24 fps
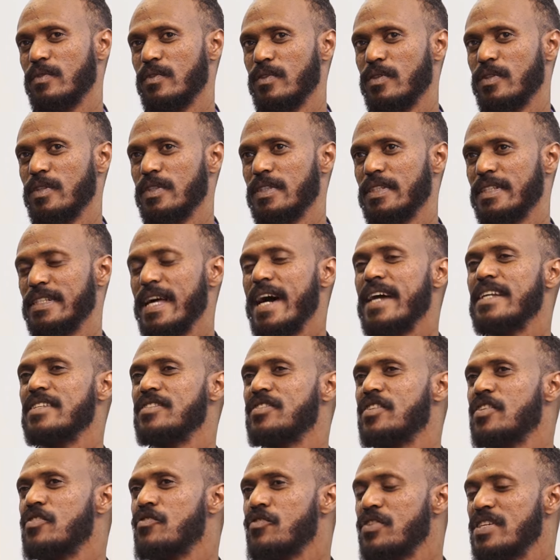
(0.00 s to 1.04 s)
that is
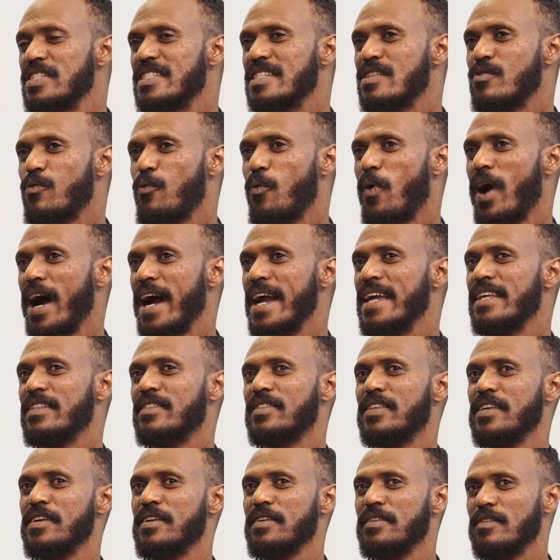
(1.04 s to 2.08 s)
the reason why
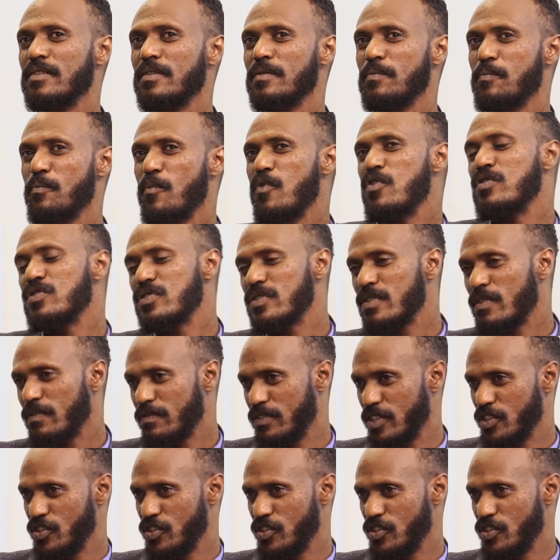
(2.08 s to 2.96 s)
the most of